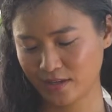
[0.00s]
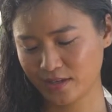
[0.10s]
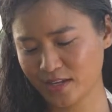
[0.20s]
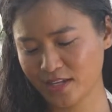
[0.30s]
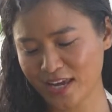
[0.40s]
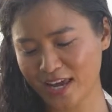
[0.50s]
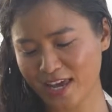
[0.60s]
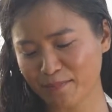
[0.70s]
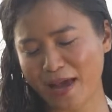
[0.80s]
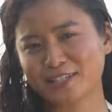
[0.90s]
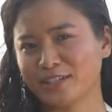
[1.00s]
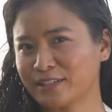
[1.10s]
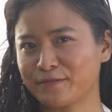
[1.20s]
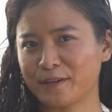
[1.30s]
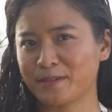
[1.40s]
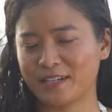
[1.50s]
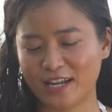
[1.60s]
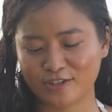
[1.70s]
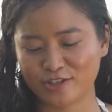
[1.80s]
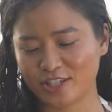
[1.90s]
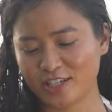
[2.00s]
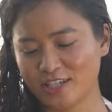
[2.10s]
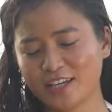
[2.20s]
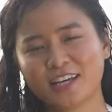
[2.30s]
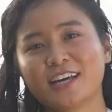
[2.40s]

Yin and yang, masculine, feminine energy.